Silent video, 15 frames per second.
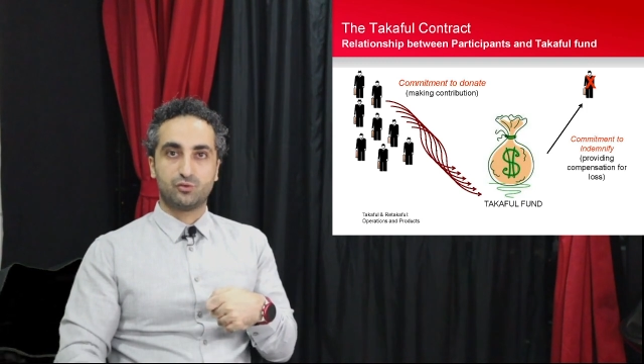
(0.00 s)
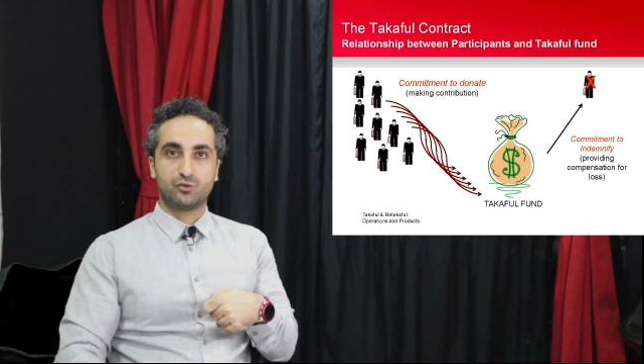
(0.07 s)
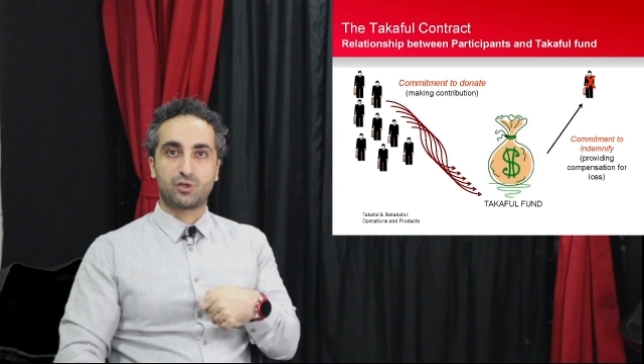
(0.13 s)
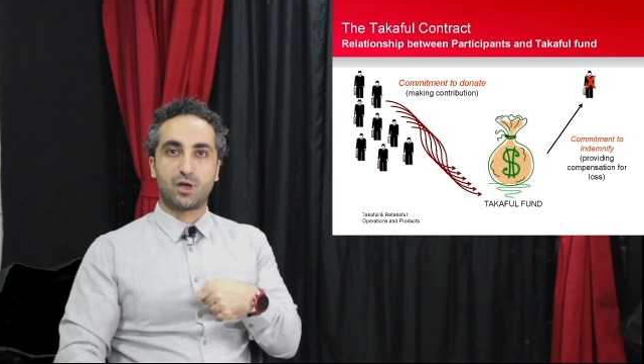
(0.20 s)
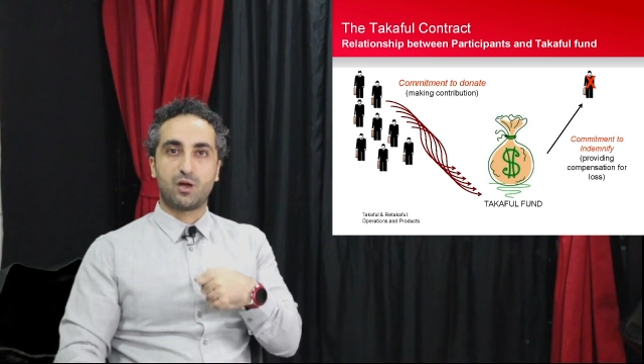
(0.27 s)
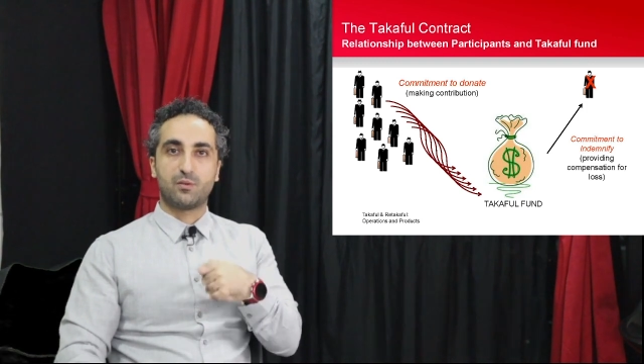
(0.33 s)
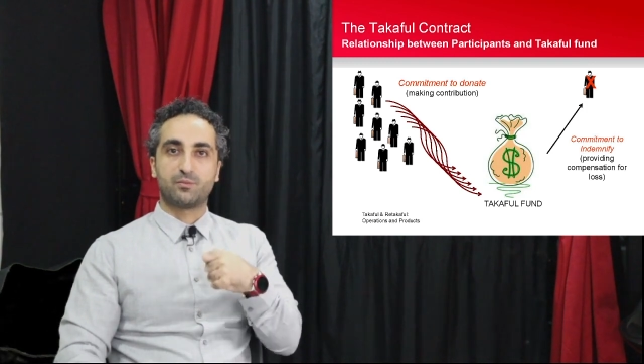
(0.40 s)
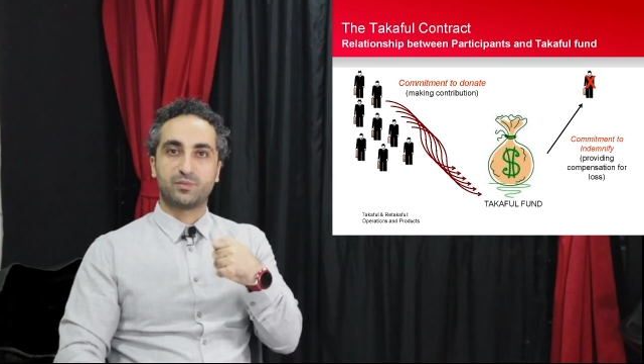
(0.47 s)

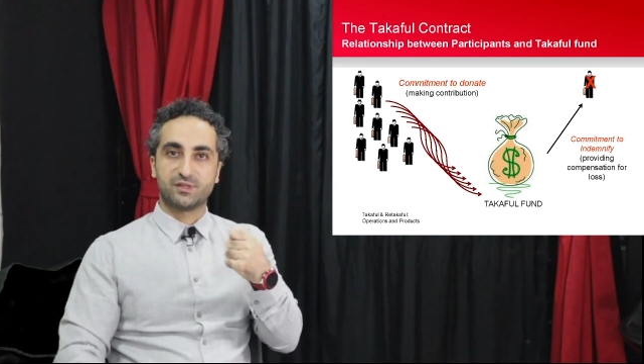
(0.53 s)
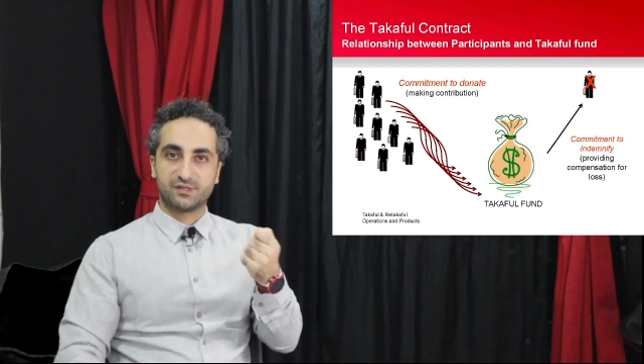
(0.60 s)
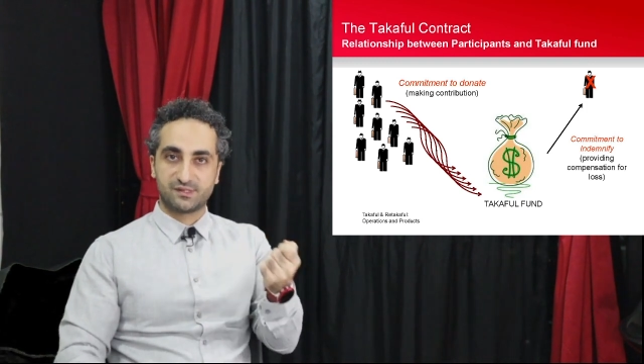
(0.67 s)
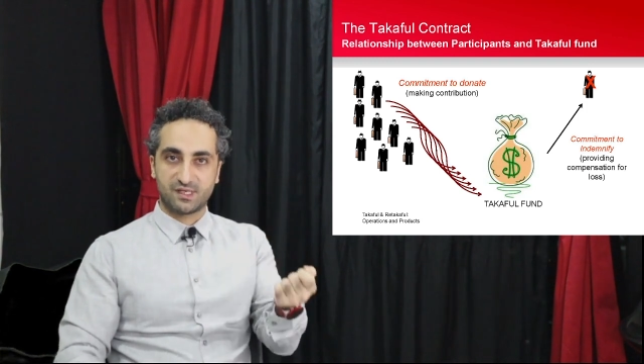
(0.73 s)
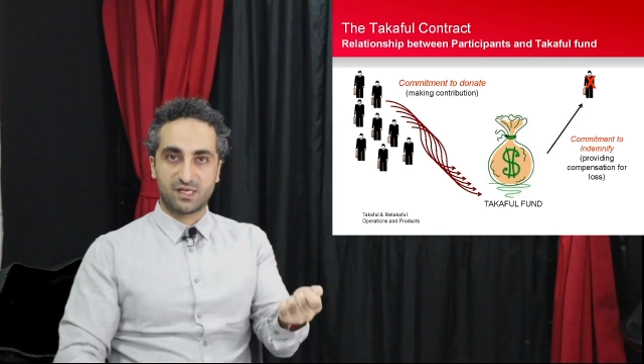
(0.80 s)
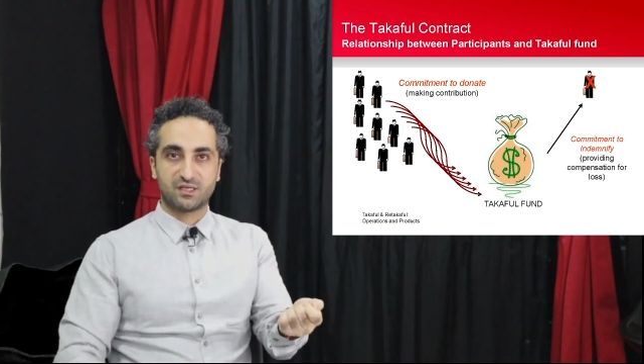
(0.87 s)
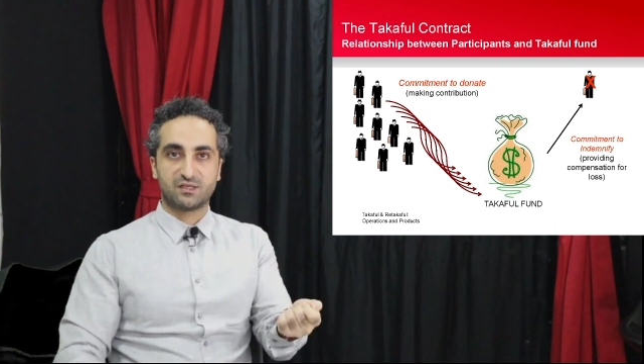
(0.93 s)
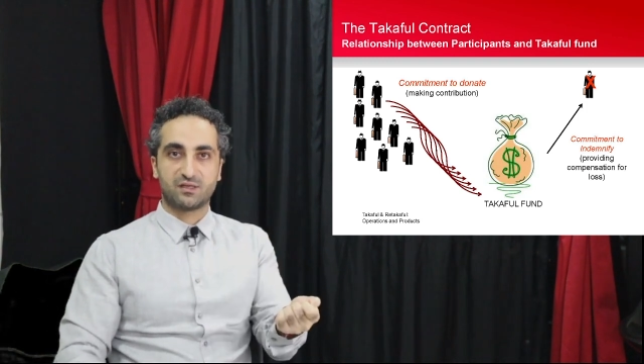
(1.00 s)

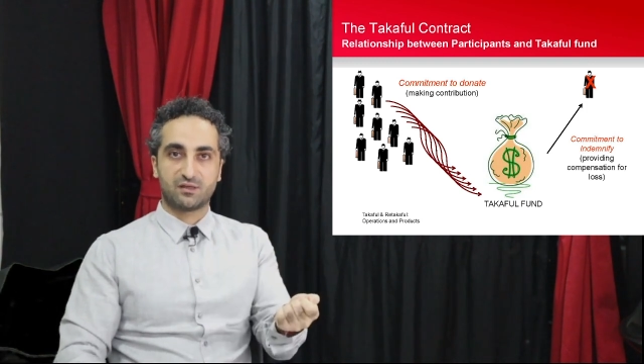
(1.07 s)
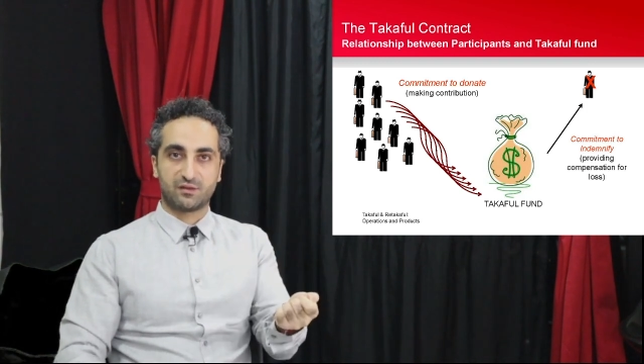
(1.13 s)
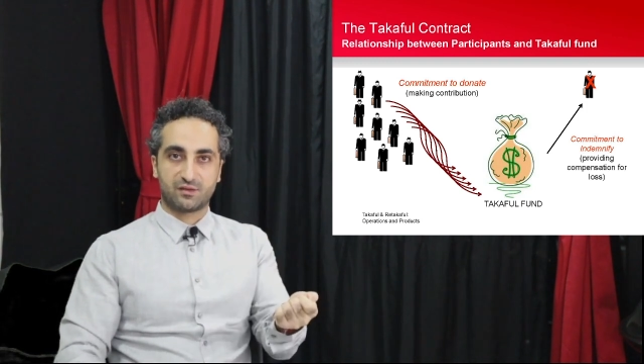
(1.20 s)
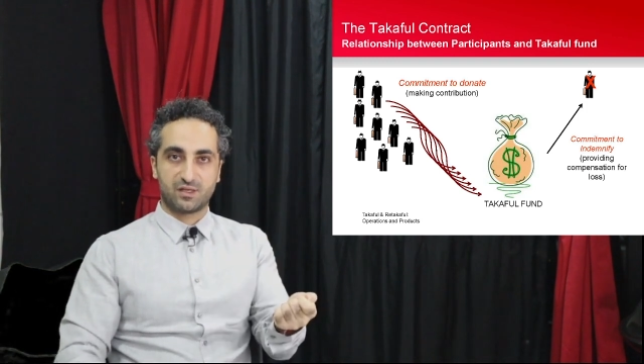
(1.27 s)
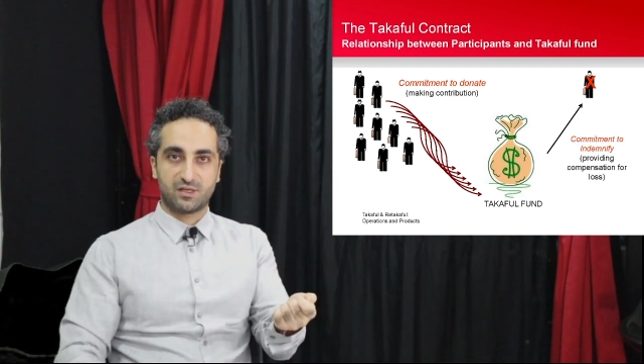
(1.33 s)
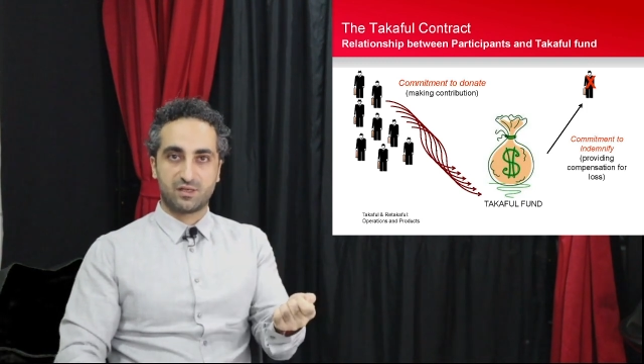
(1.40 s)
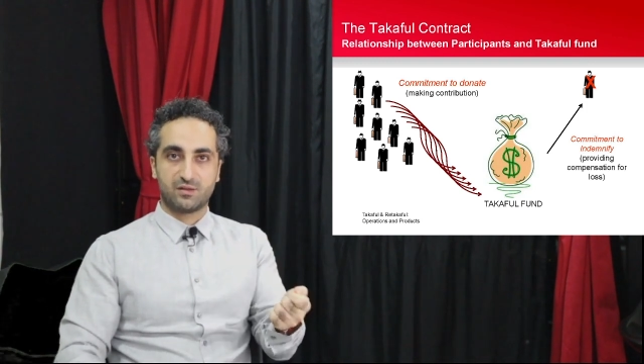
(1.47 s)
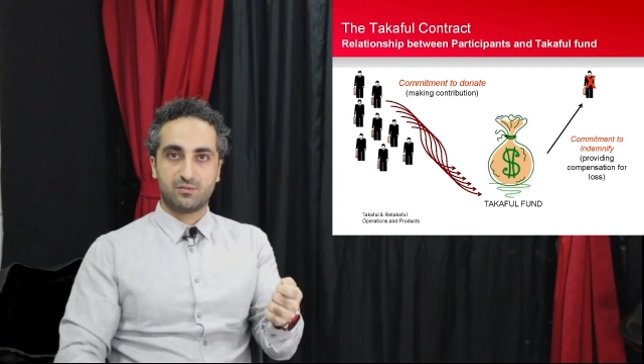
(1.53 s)
compensating
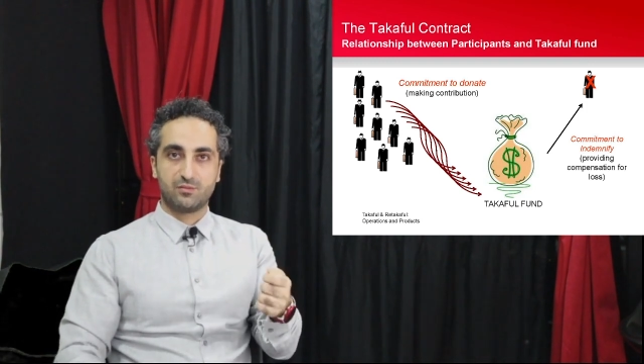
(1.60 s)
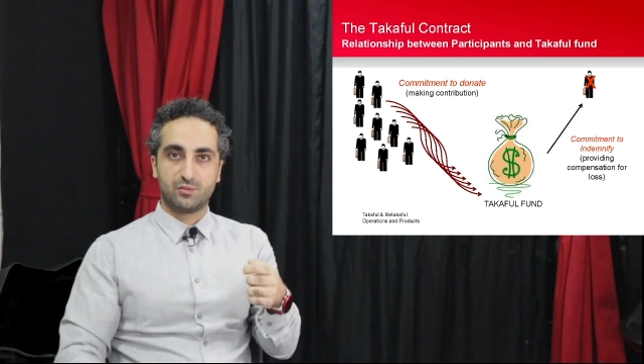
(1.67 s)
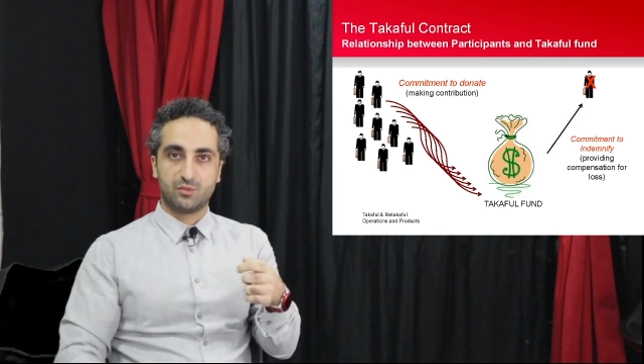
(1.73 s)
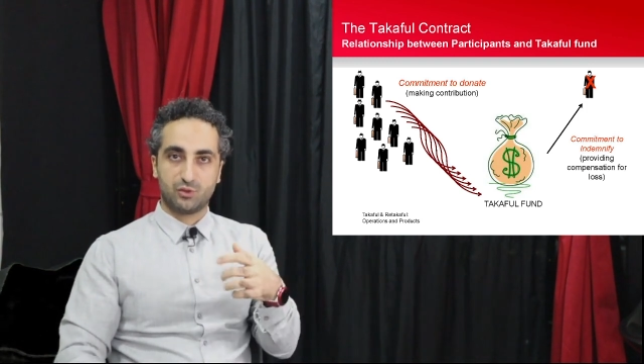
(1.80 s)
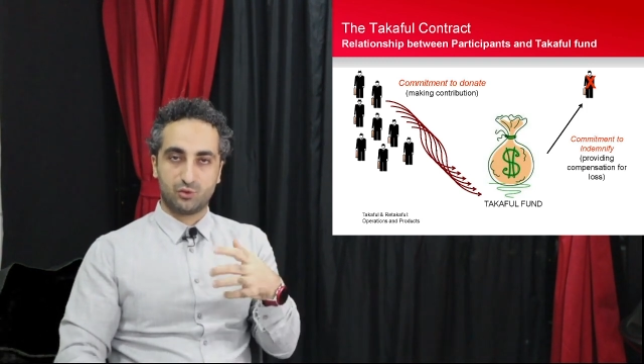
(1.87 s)
them